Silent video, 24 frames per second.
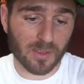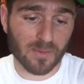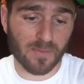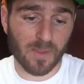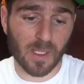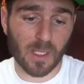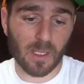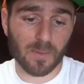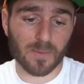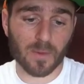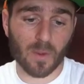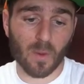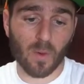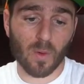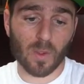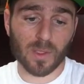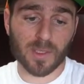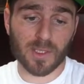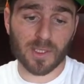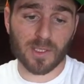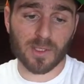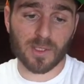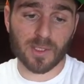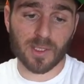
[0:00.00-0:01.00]
developed or
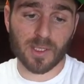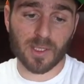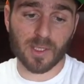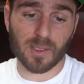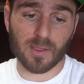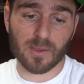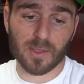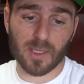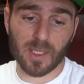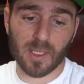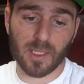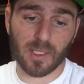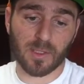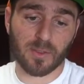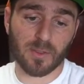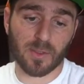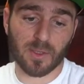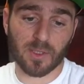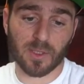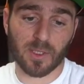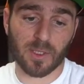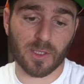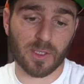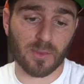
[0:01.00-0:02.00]
did your skills and
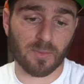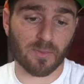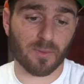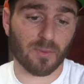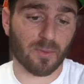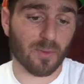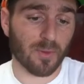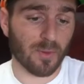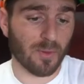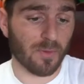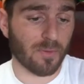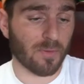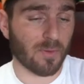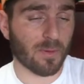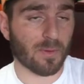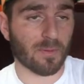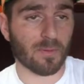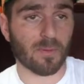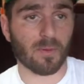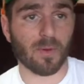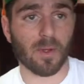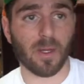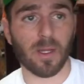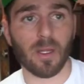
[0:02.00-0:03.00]
interests just improved
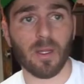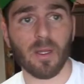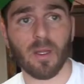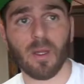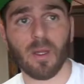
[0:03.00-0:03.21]
through it?